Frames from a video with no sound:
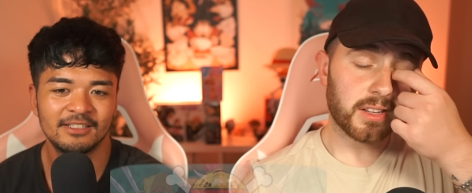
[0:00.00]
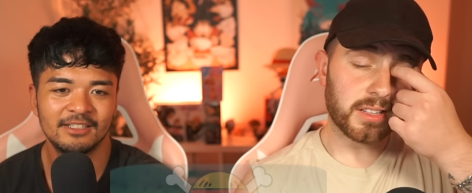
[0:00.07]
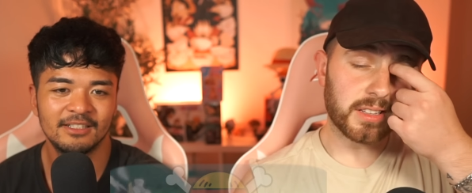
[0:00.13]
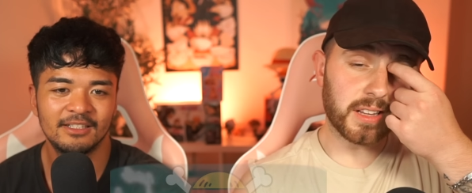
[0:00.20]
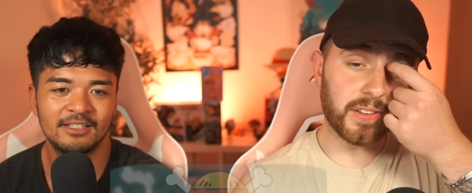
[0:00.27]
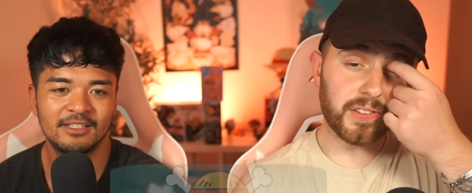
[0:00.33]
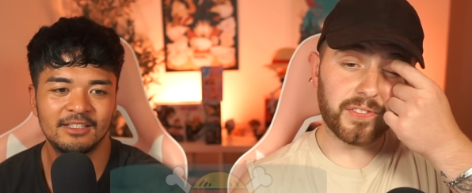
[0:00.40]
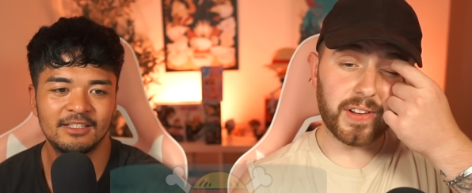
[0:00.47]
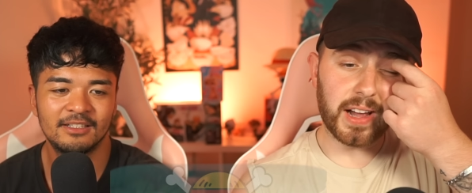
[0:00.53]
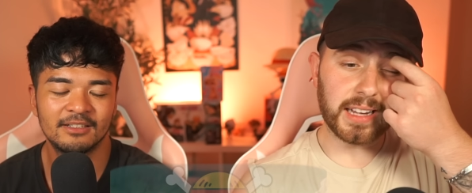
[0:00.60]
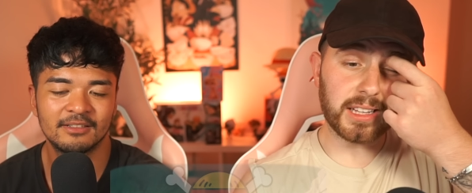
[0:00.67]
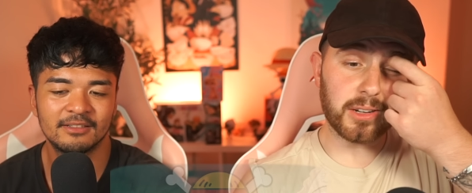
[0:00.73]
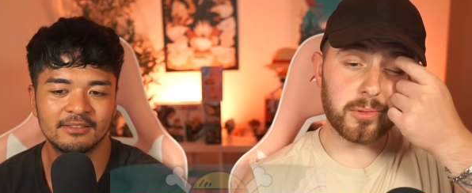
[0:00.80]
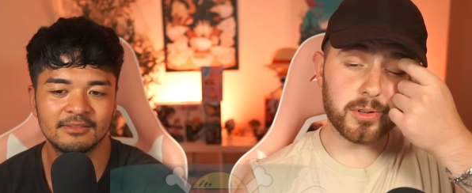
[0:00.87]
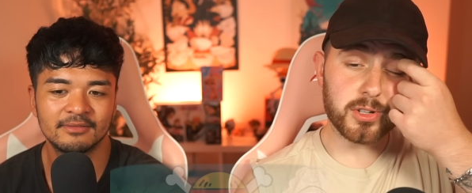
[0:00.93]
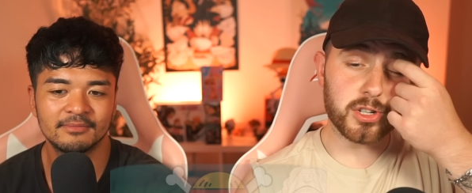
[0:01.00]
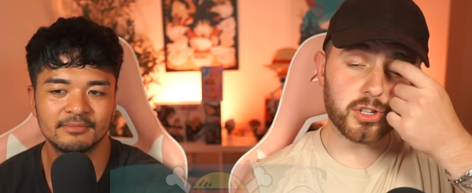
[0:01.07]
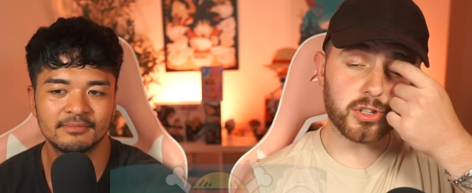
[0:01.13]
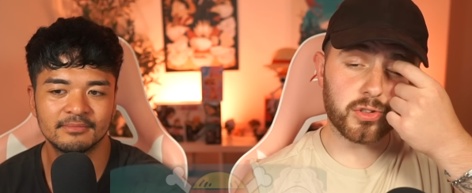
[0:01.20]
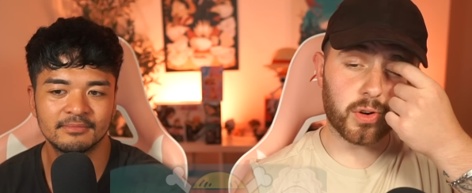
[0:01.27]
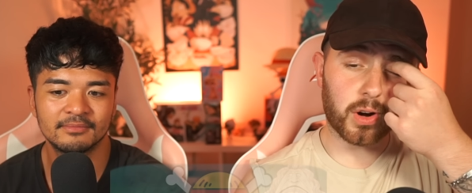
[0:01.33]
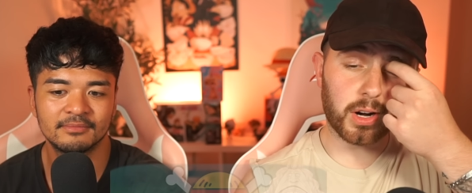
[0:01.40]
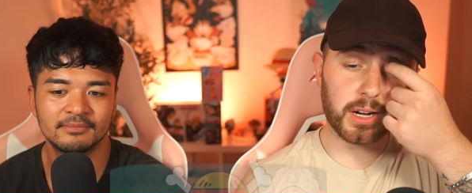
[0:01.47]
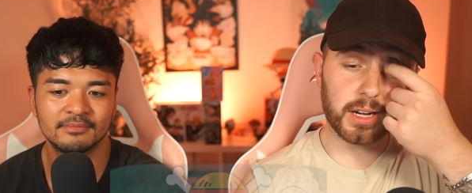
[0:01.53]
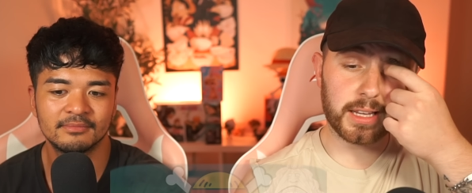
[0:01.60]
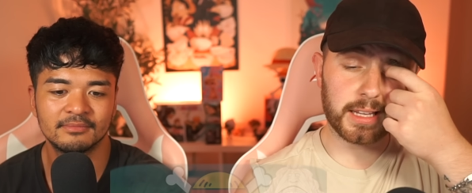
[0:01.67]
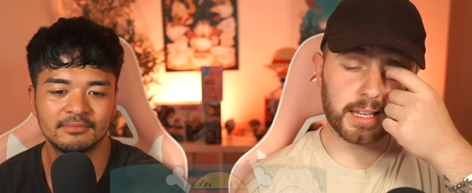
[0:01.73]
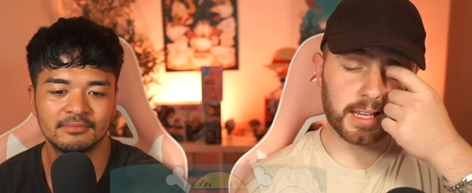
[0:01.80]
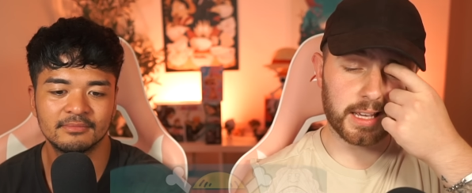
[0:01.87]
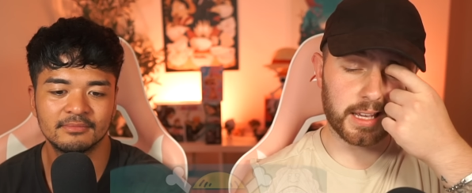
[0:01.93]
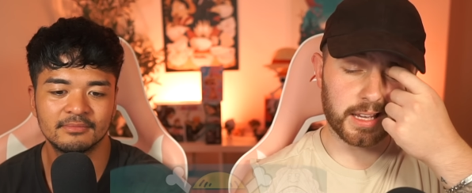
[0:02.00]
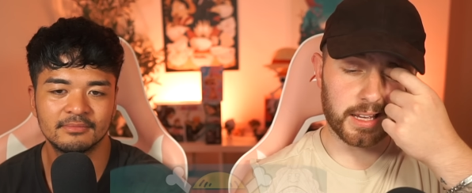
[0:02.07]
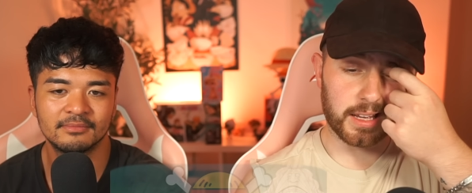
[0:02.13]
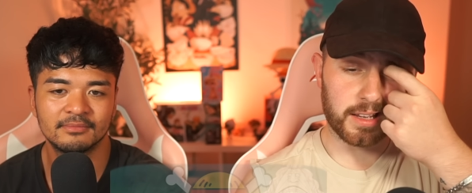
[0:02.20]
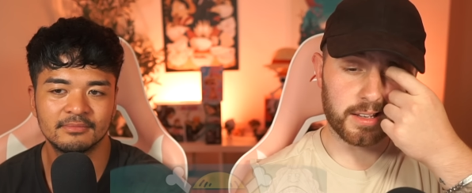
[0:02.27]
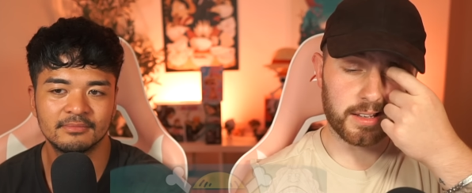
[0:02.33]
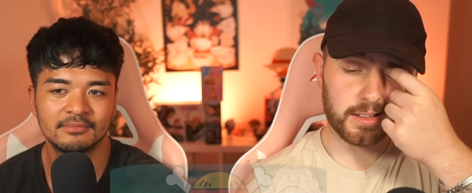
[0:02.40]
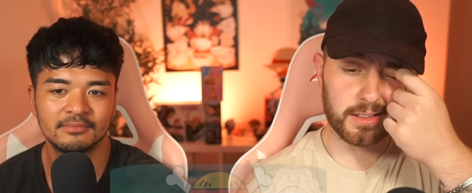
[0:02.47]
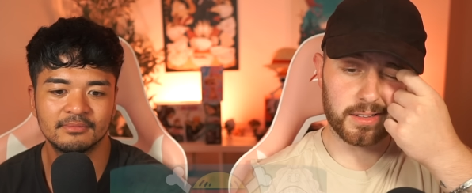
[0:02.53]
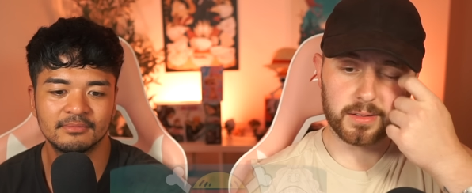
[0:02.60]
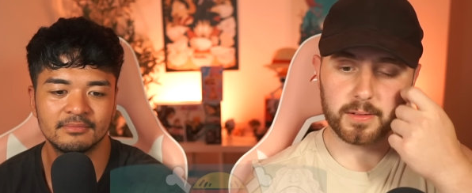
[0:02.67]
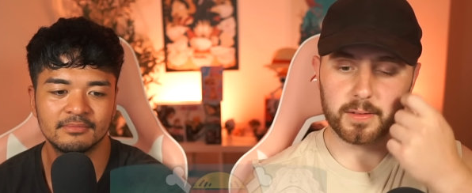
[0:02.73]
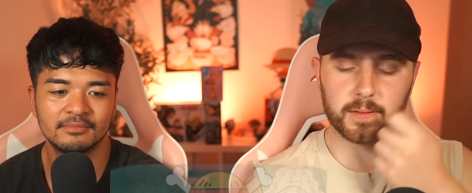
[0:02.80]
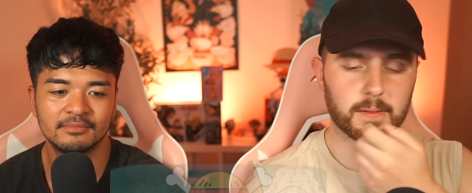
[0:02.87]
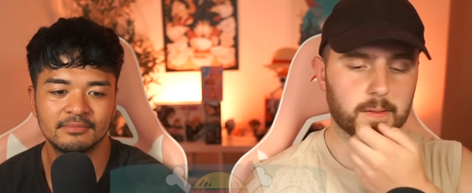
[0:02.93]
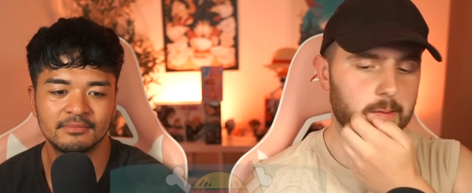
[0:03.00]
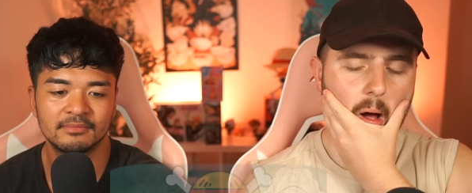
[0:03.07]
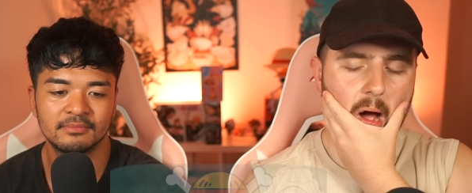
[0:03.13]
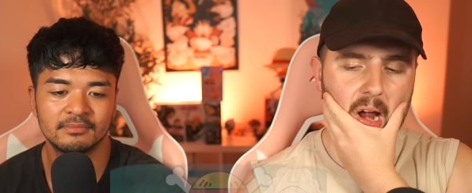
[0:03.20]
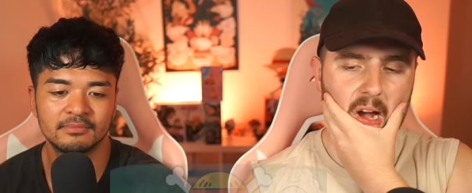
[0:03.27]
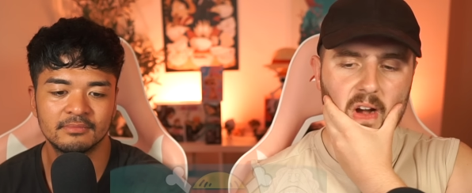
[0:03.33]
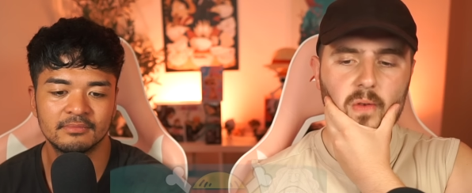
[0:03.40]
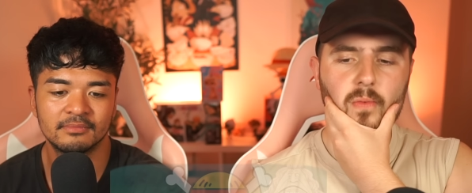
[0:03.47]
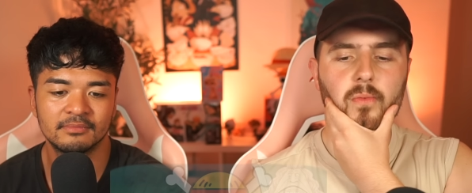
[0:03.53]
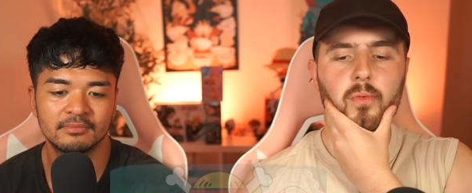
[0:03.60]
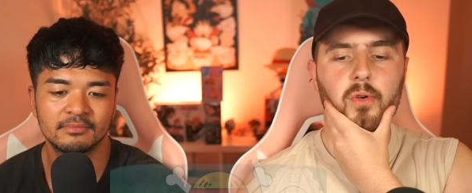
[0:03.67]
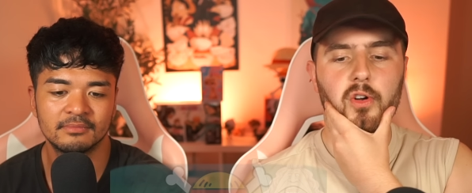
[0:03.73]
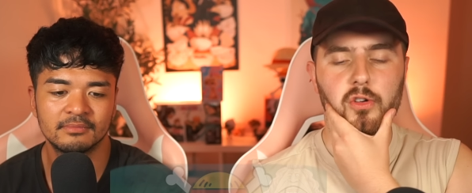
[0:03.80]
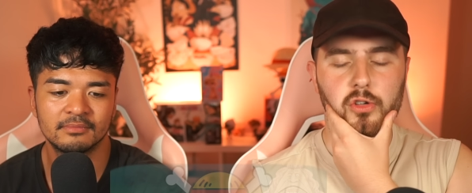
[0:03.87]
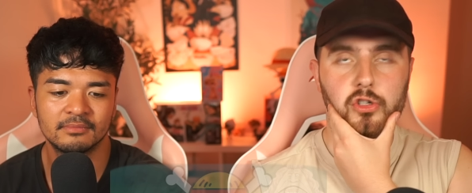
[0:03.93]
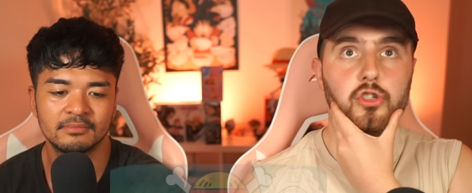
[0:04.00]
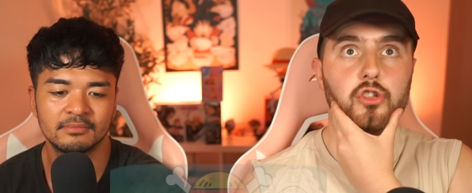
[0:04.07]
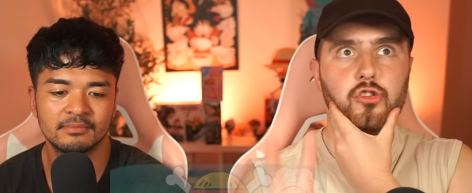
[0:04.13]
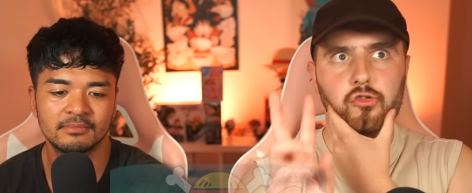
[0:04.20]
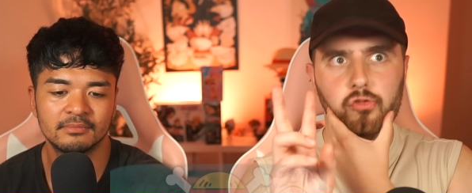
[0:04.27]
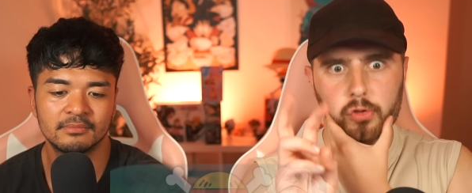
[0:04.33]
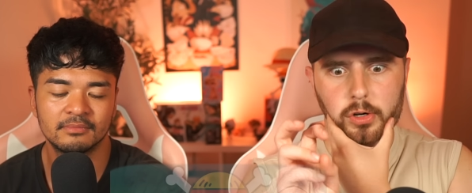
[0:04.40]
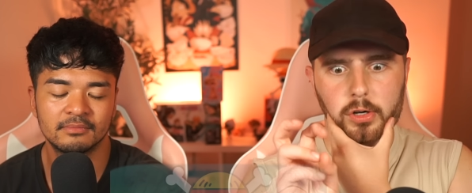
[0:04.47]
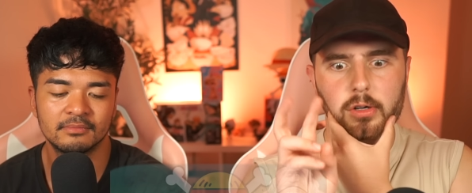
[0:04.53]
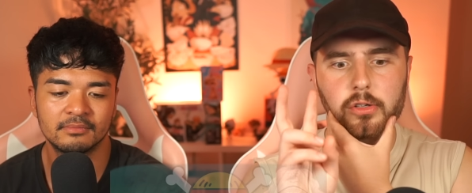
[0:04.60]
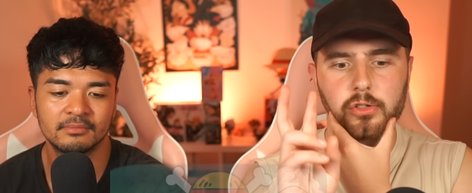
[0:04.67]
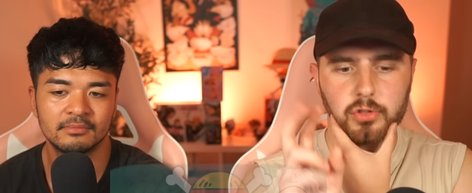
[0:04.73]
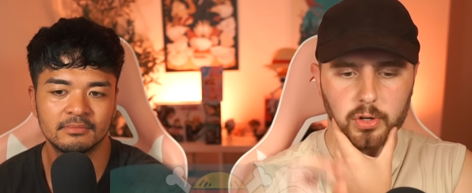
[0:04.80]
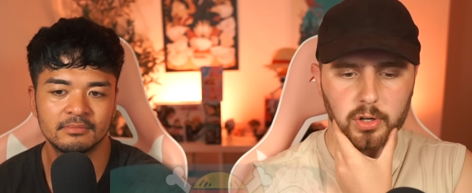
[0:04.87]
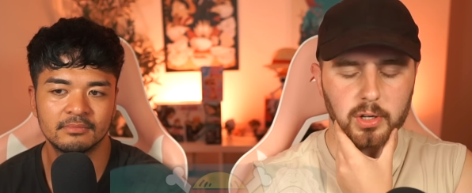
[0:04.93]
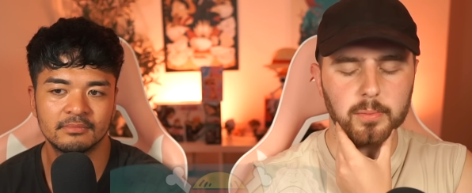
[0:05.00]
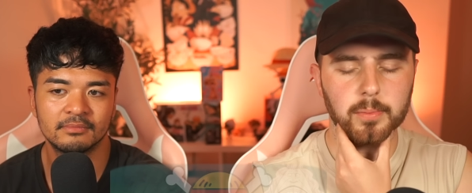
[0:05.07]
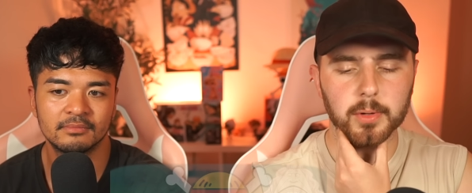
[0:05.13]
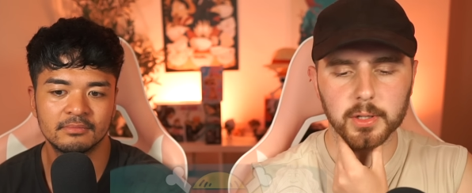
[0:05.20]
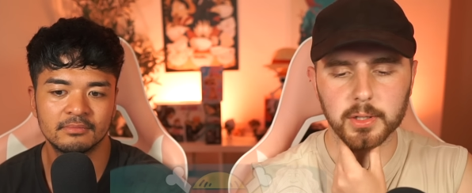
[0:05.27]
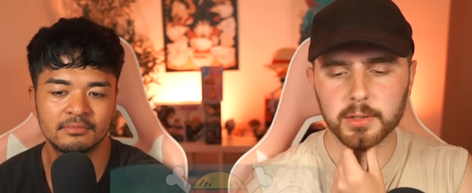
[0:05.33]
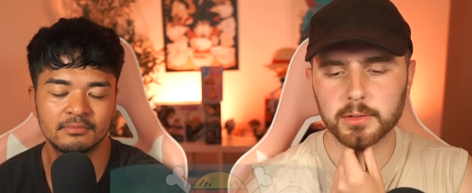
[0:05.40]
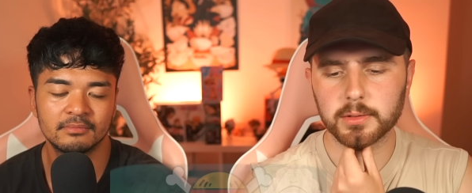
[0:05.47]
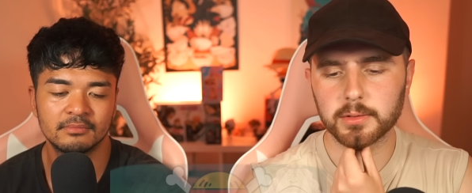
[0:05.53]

Speaker 1: The fact that we're struggling here. I know we're not struggling, struggling, but.